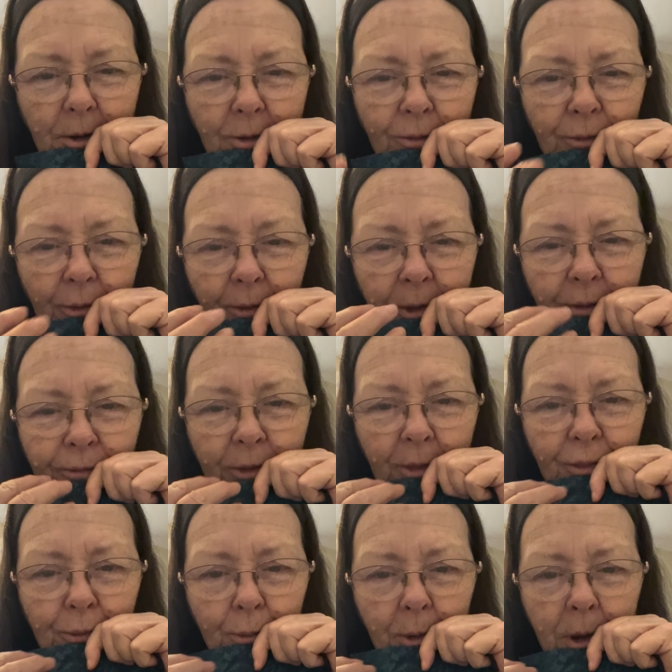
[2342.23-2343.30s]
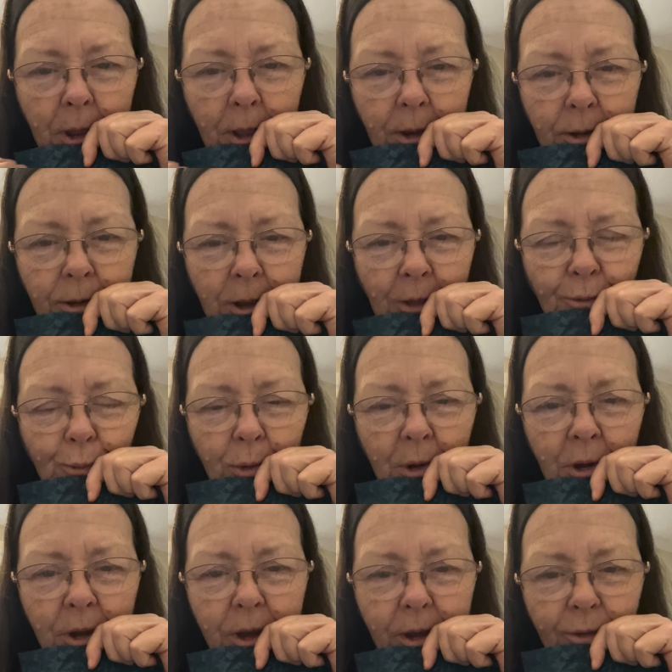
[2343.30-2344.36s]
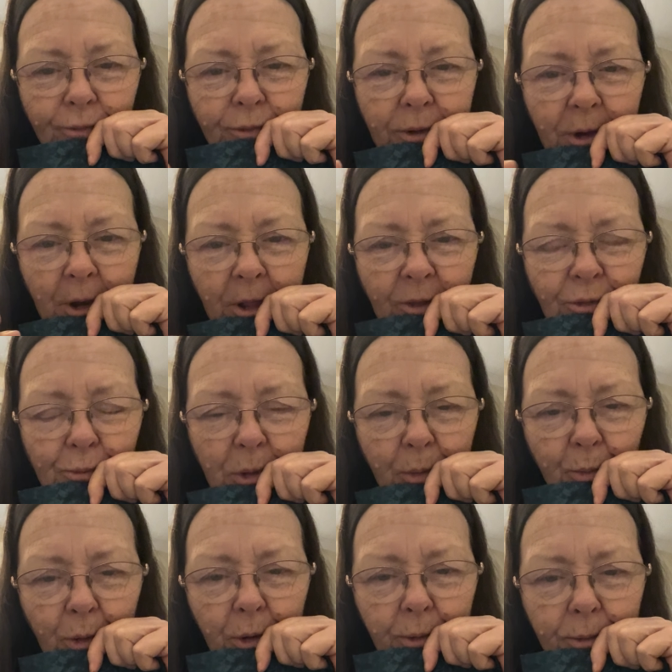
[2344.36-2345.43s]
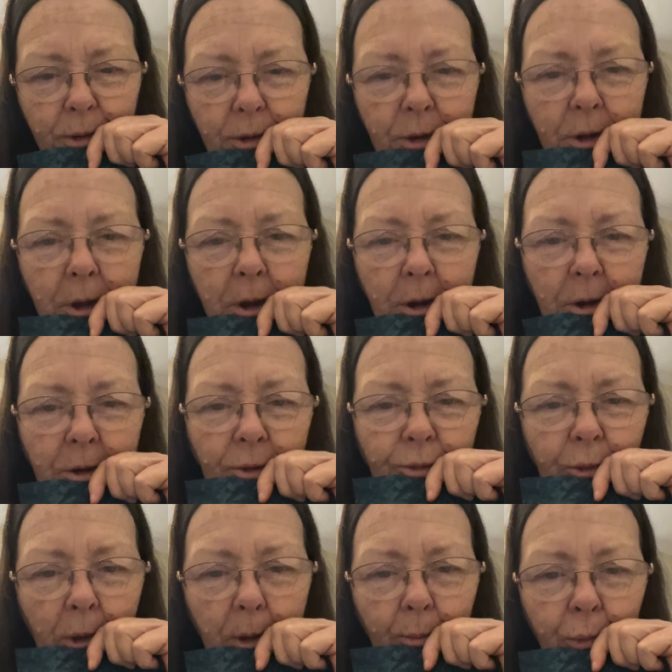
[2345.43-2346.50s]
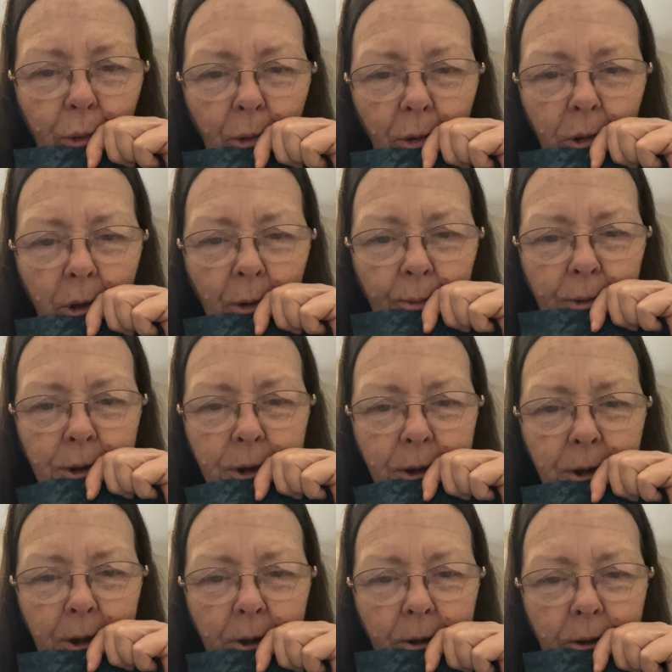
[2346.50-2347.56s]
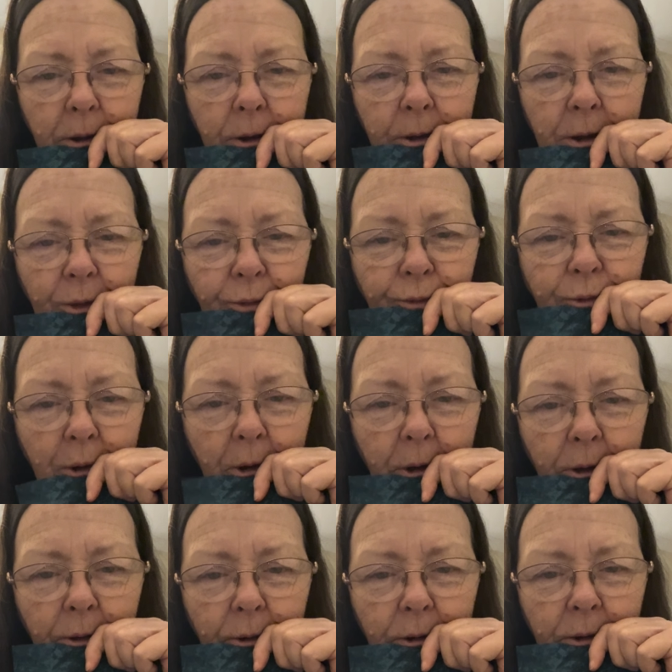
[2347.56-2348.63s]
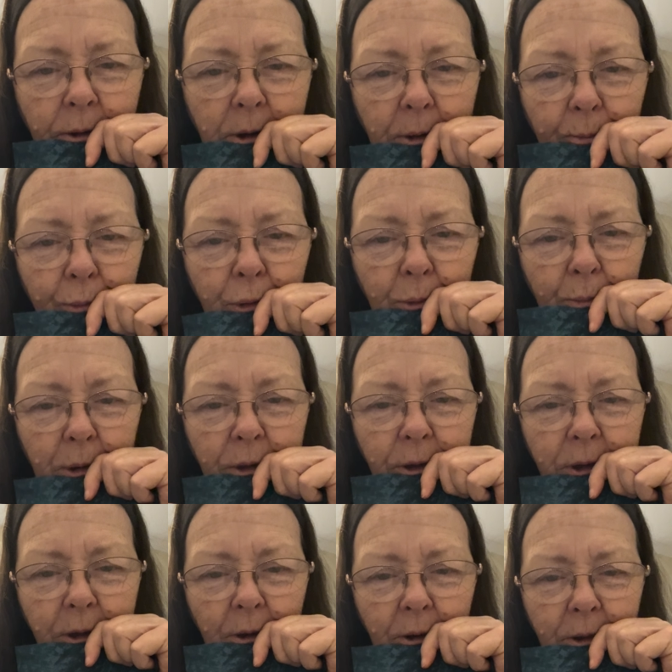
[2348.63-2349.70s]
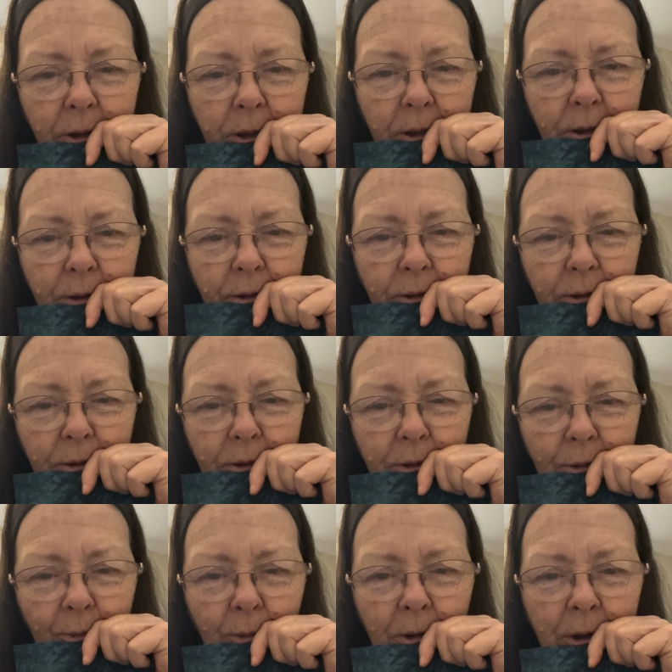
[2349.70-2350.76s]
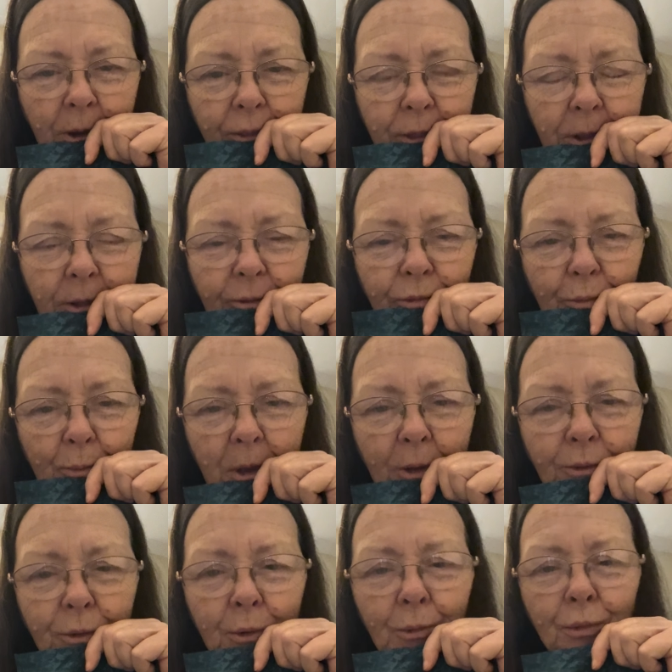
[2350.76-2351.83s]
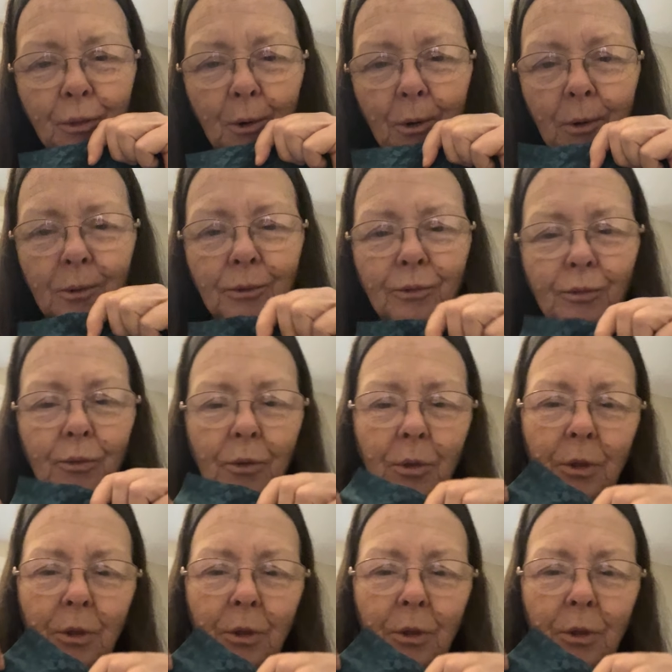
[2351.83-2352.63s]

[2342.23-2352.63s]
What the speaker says: So, because that thread has released and it lets me move it. So I pull over here and I start and I put my needle in where I think it's about 2/3.